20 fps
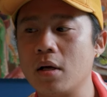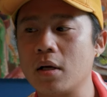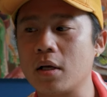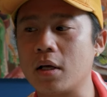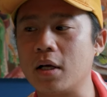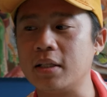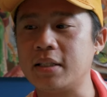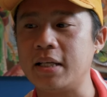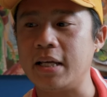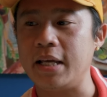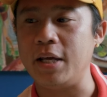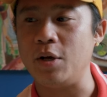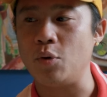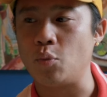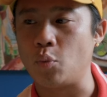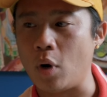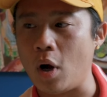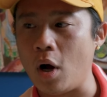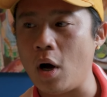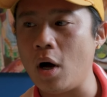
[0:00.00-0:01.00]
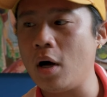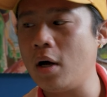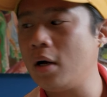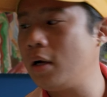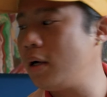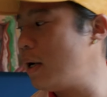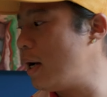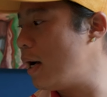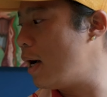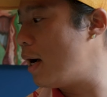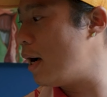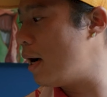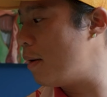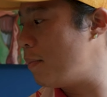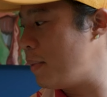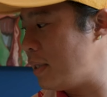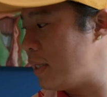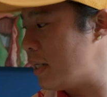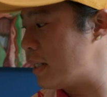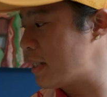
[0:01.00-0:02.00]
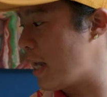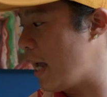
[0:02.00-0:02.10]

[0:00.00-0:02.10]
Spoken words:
good to eat raw. In this